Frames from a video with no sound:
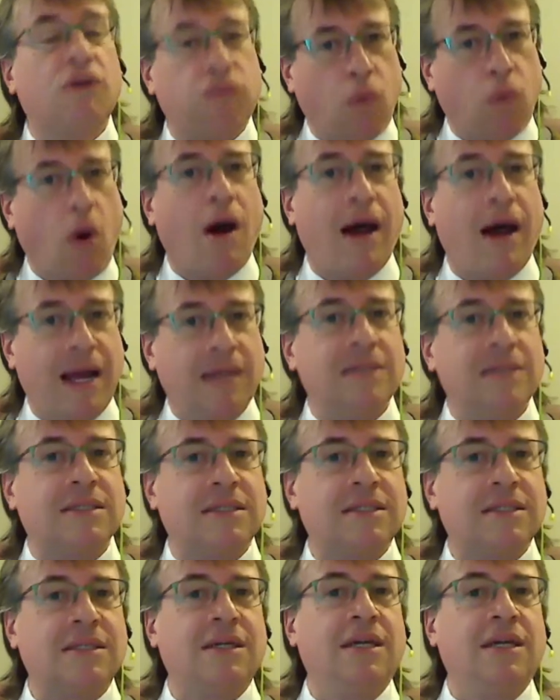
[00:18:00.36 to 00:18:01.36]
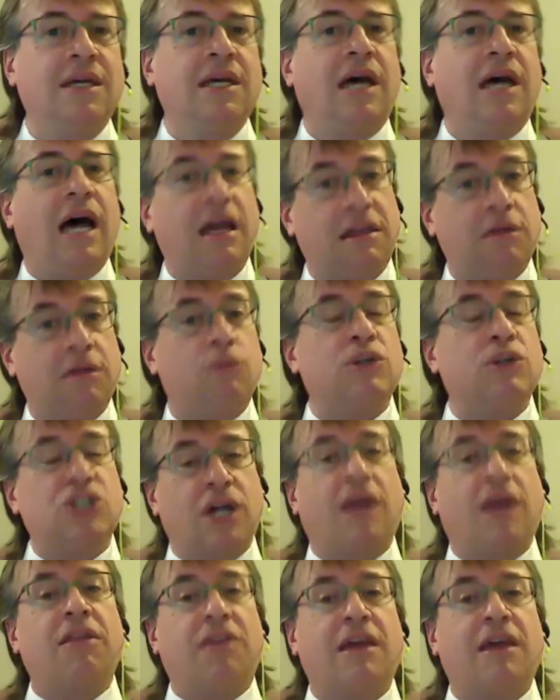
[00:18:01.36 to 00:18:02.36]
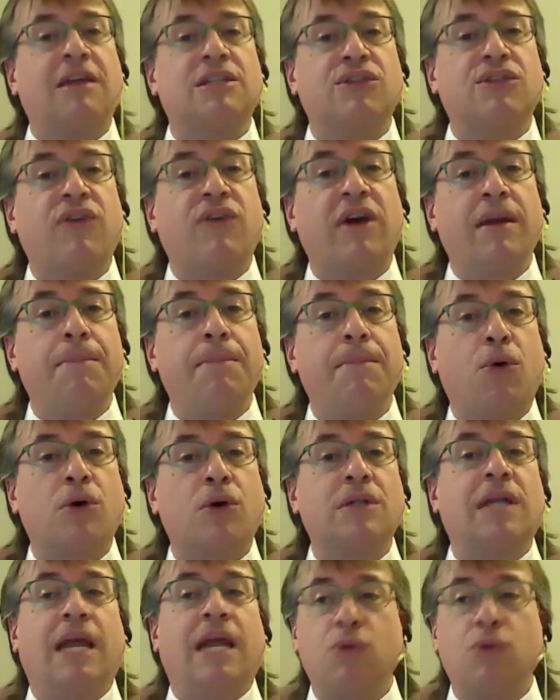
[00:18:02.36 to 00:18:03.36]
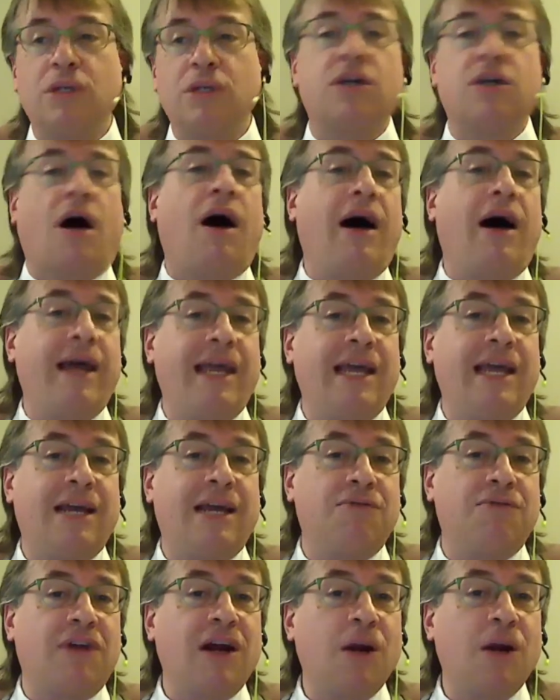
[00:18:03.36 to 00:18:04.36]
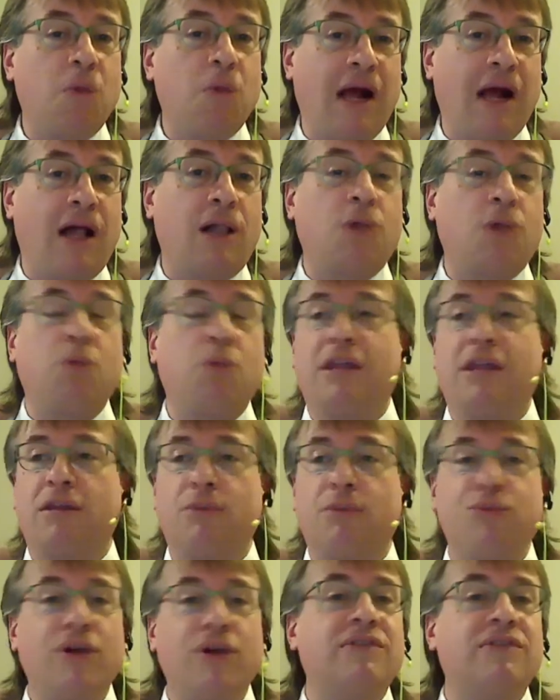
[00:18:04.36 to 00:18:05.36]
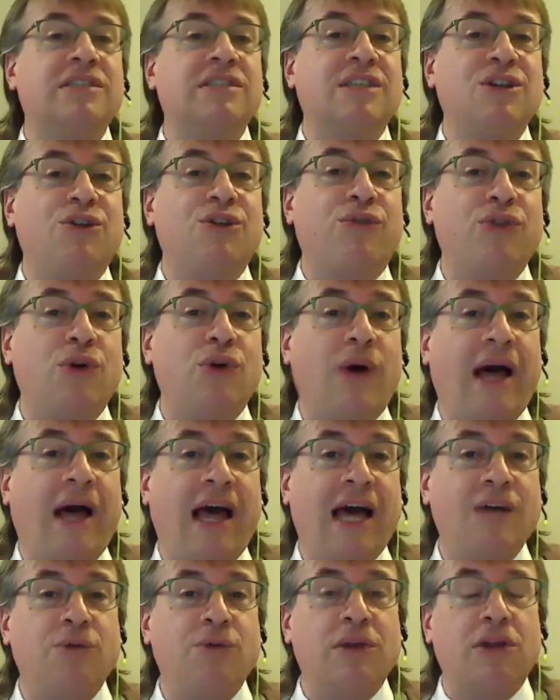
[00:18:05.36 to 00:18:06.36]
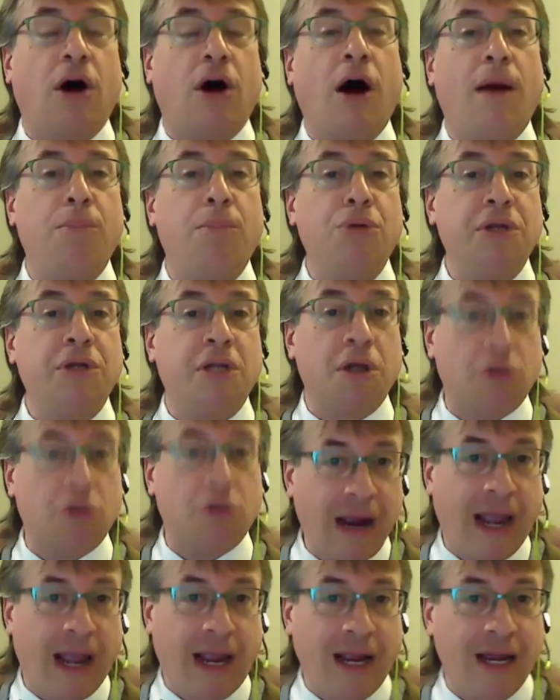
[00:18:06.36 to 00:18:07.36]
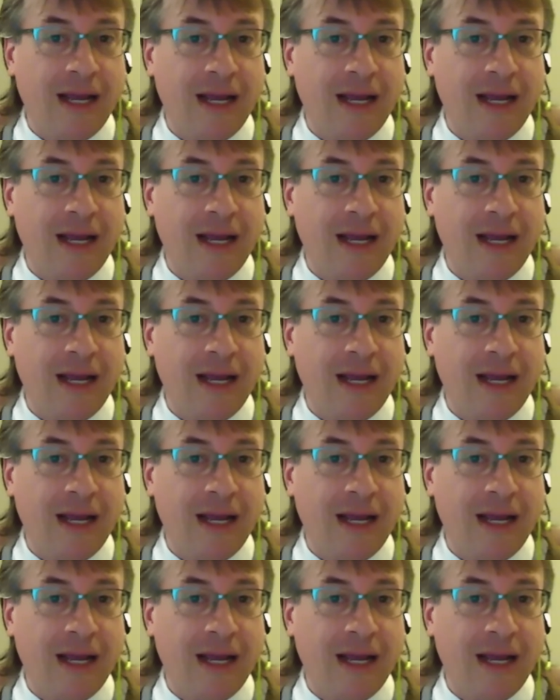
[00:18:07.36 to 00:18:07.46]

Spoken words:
WISE, which I think is very important and would tie in very well with a previous interview I had with Aubrey de Grey.